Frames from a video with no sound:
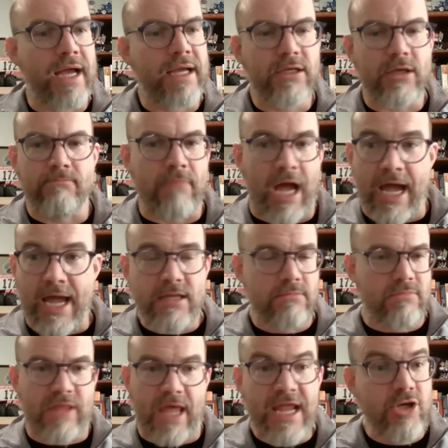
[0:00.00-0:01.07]
like
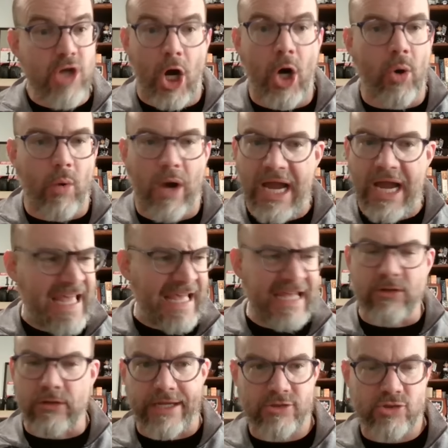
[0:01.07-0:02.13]
I, they know I
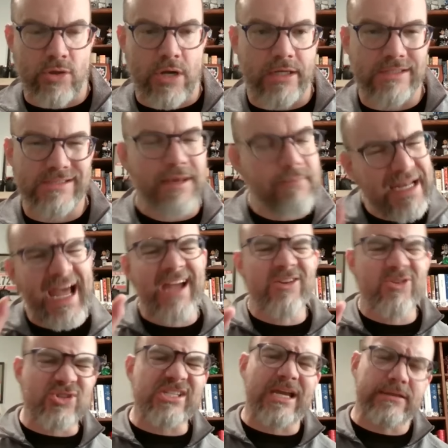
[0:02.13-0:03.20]
hate electronics. I mean, I
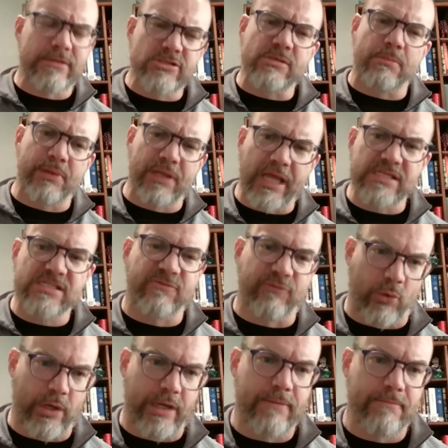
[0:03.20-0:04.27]
understand there's a place.
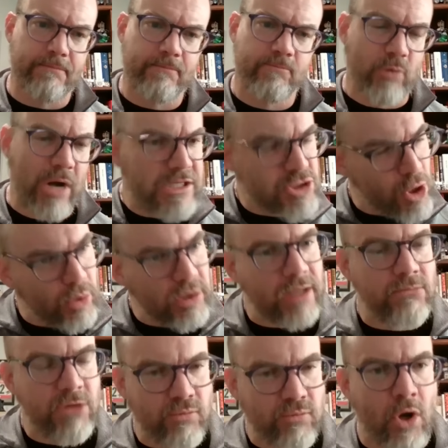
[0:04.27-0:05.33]
yeah. It, right. Yeah. Don't
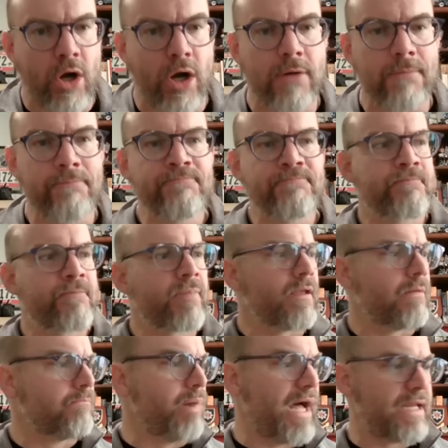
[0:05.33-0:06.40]
get me wrong
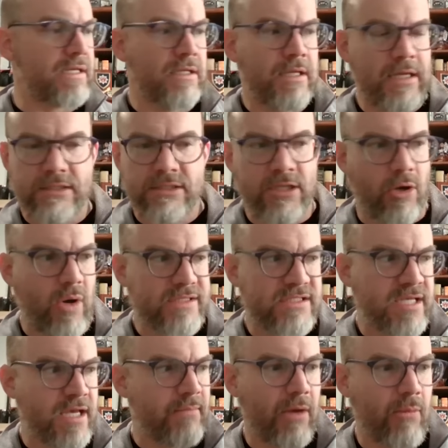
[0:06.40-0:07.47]
but you know, I
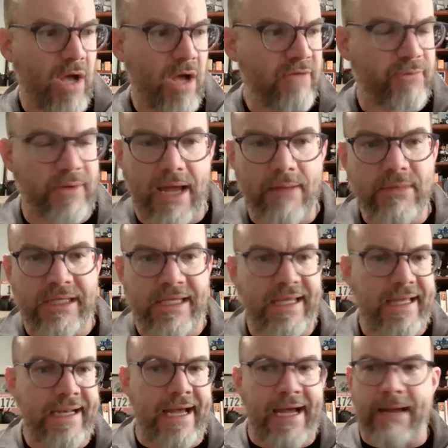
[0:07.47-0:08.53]
tell my wife, I'm a
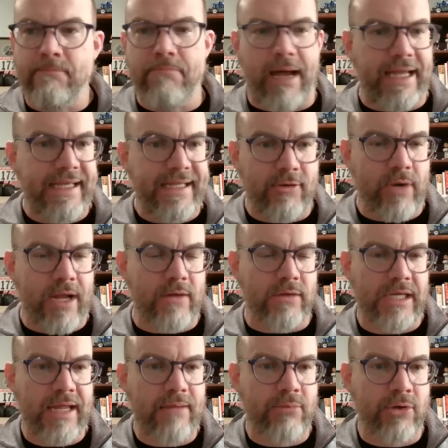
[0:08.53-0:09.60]
kid. I'm biking around
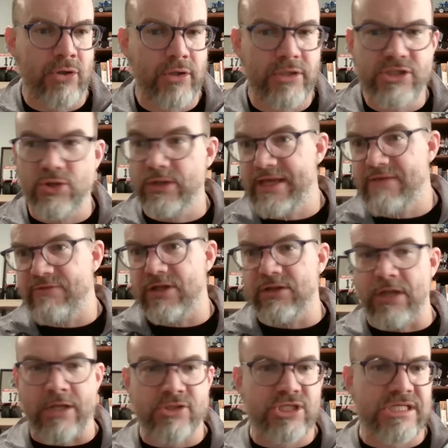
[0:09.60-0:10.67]
a neighborhood. You leave at
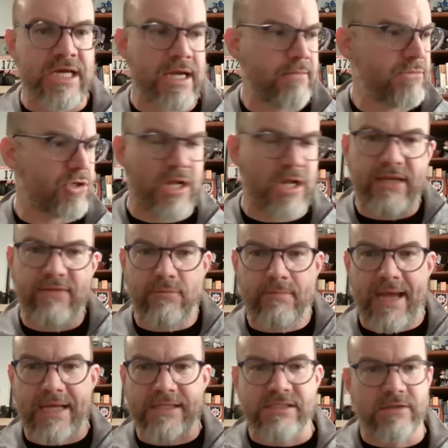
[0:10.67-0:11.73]
lunchtime. You're not even yeah.
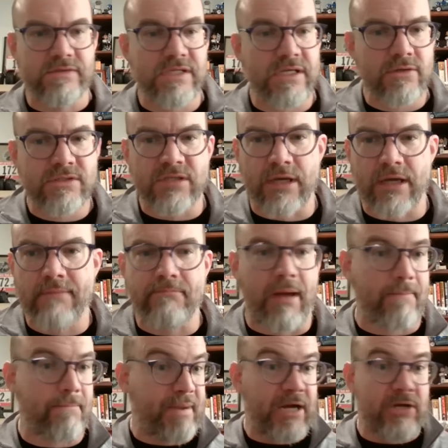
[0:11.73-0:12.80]
back till dinner time.
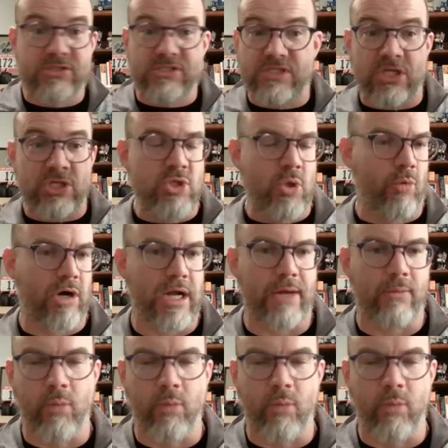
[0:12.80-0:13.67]
My parents didn't know where I